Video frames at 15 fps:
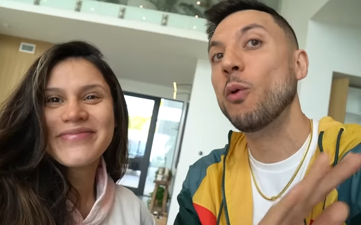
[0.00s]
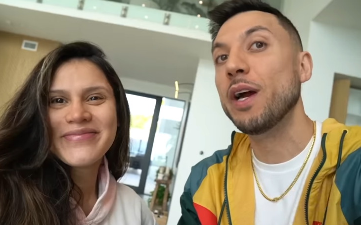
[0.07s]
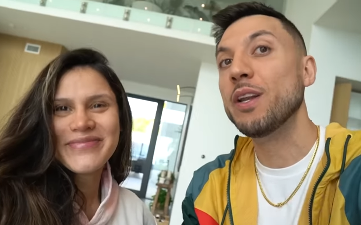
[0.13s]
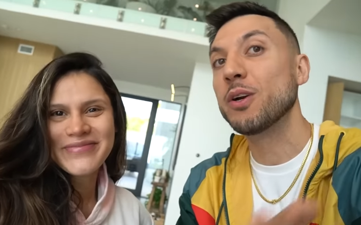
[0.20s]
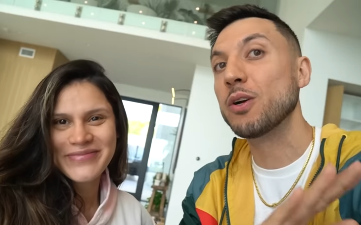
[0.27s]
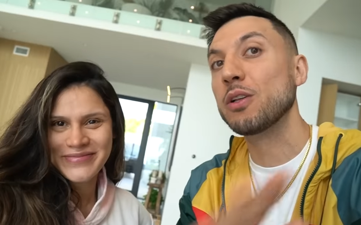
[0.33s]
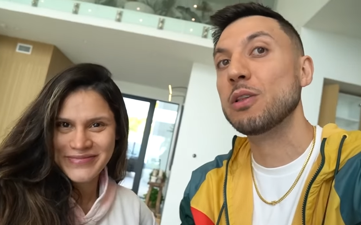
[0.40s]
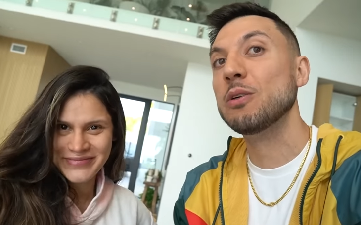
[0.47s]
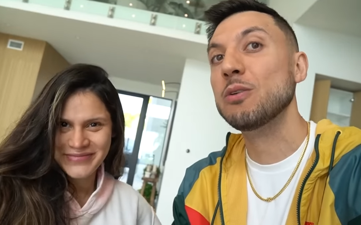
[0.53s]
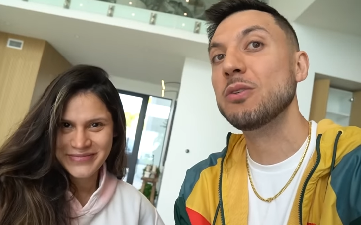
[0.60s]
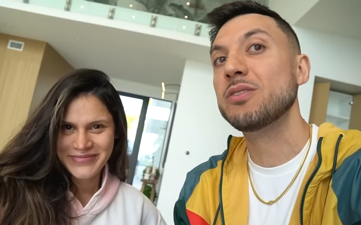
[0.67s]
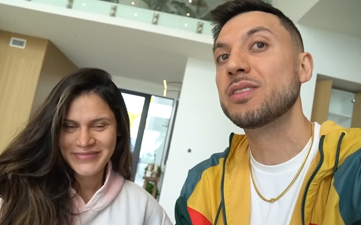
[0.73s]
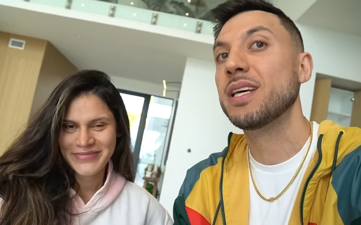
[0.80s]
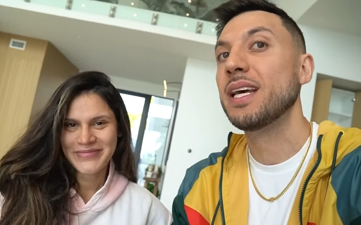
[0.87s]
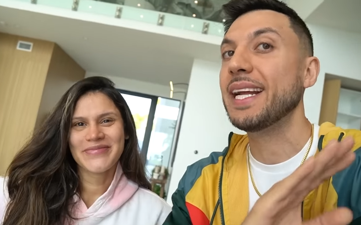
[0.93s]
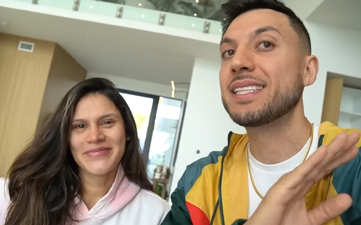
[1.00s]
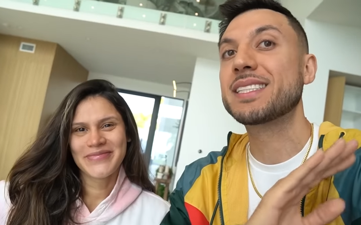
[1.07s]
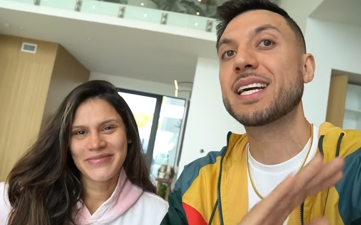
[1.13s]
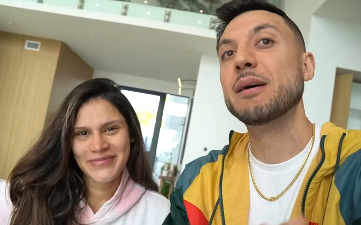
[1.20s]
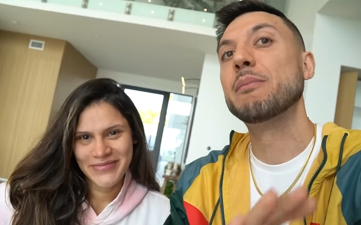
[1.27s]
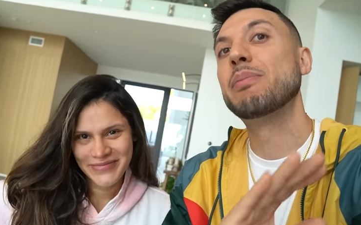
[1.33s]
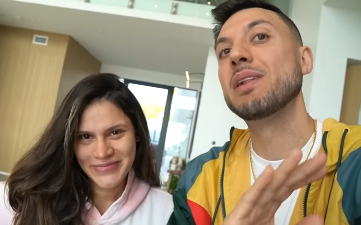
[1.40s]
Speaker 1: win or lose, it's
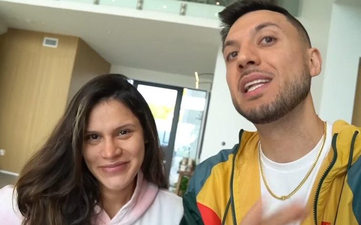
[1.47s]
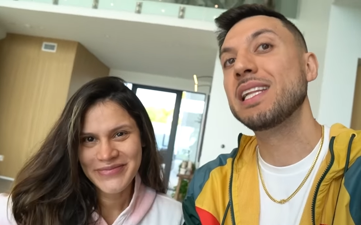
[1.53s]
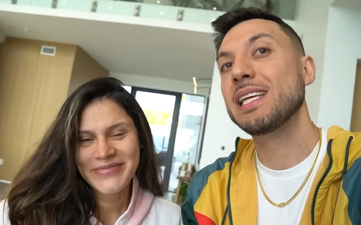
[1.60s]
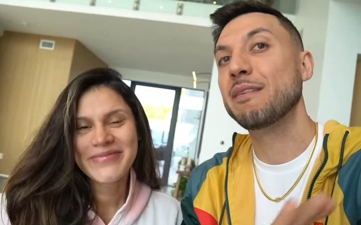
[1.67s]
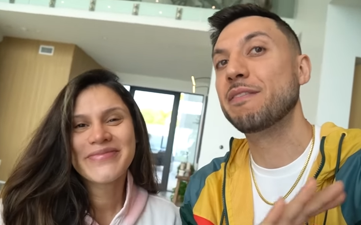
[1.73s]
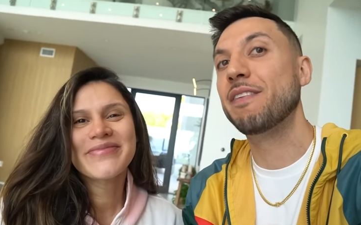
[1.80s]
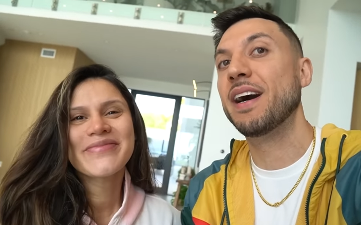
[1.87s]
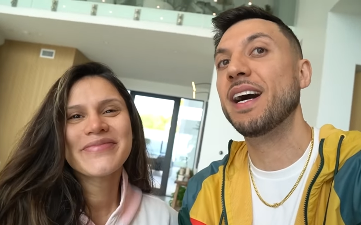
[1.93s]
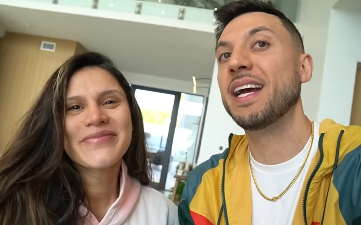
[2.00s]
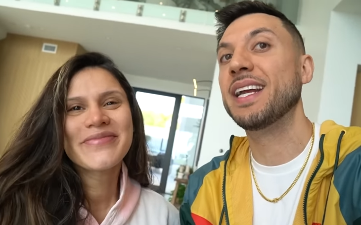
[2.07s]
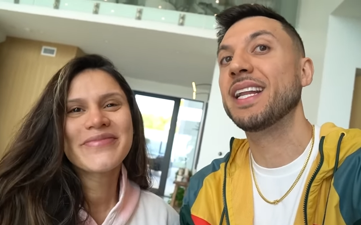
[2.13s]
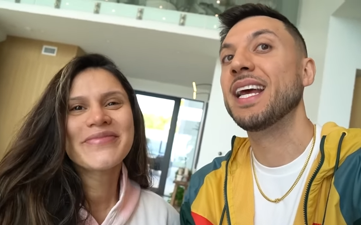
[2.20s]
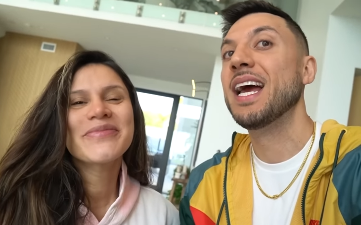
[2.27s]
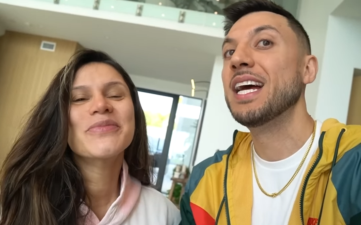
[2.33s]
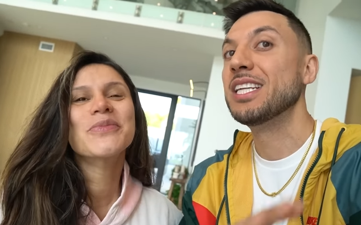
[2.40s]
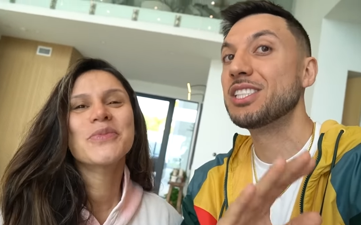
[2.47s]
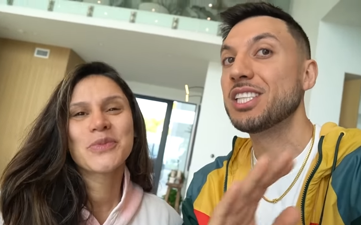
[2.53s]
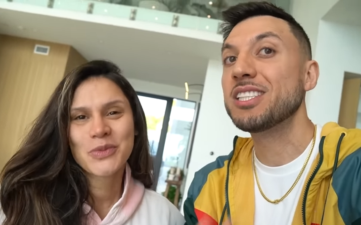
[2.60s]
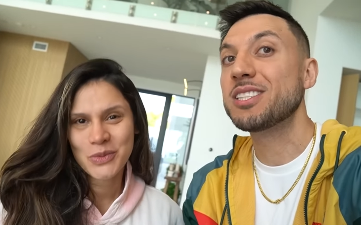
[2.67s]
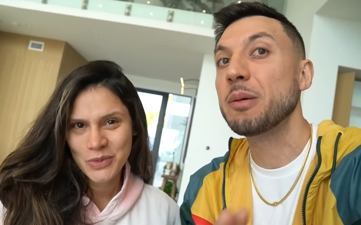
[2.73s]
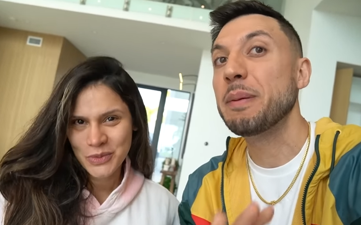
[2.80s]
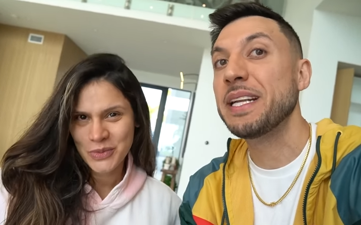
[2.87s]
completely fine.
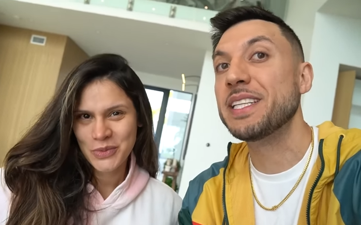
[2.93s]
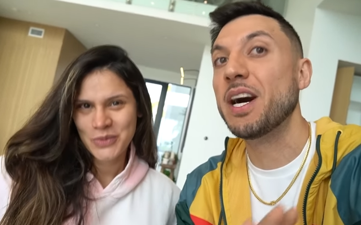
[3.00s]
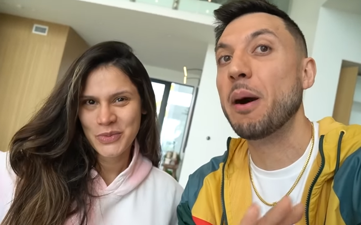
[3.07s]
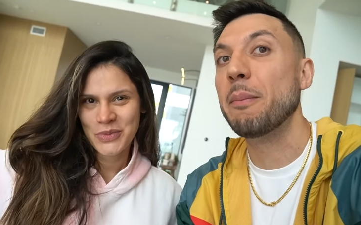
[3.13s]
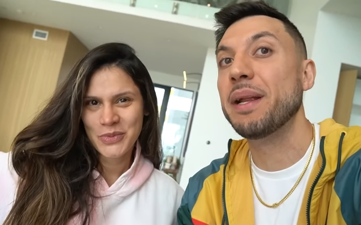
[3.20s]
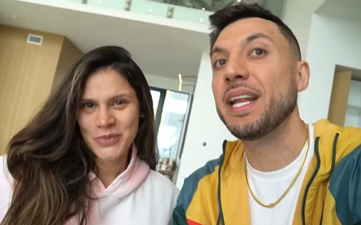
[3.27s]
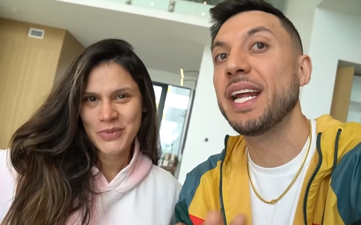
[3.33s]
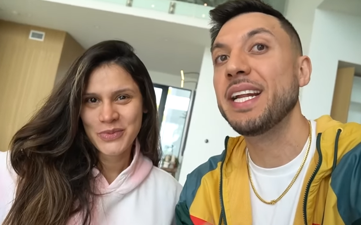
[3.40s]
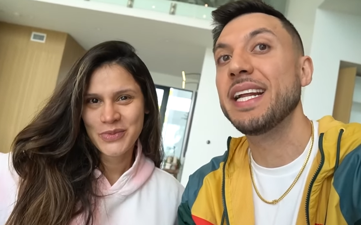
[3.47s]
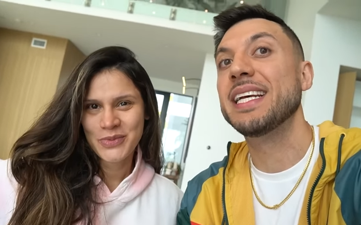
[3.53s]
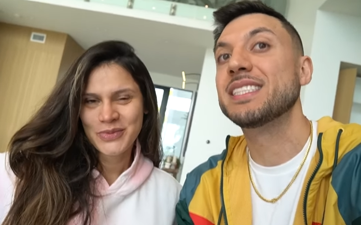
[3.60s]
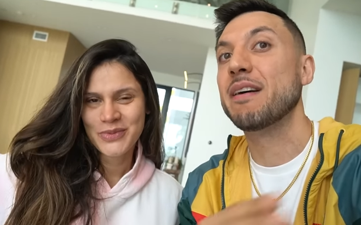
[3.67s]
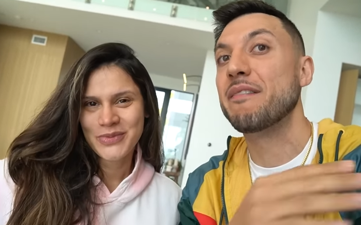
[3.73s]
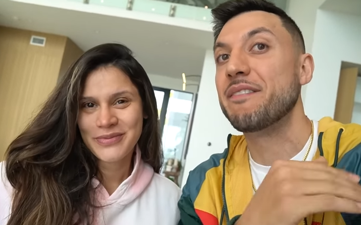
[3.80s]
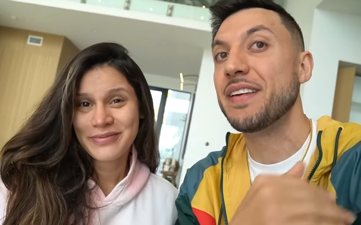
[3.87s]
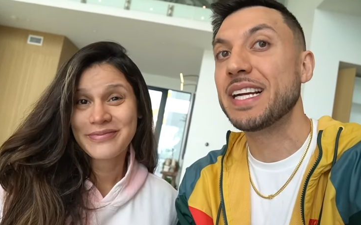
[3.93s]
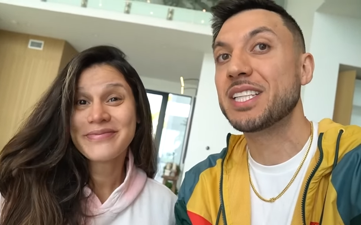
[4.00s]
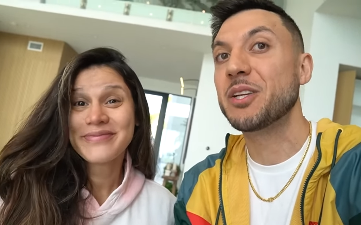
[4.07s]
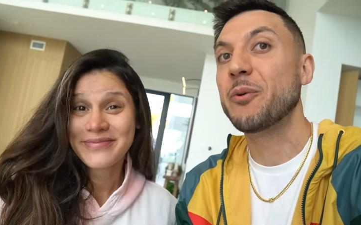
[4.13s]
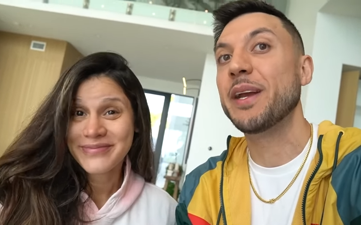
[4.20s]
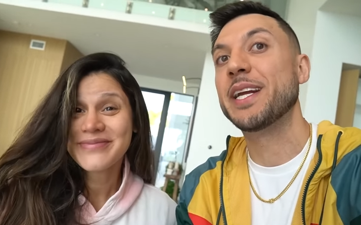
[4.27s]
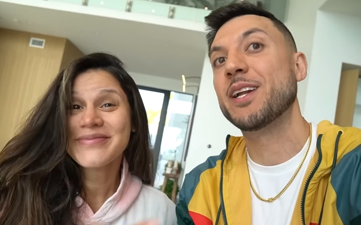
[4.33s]
Just to be nominated is a
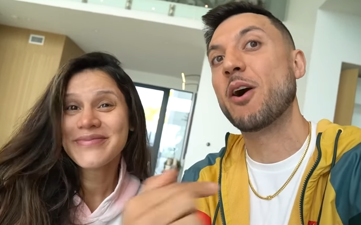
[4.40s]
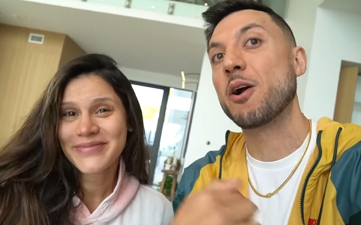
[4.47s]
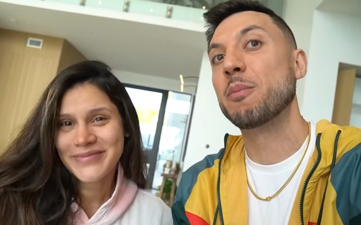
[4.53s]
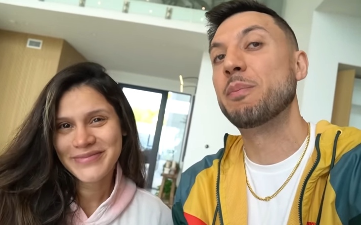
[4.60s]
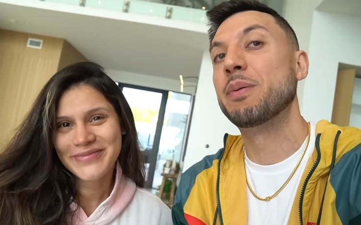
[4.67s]
victory in our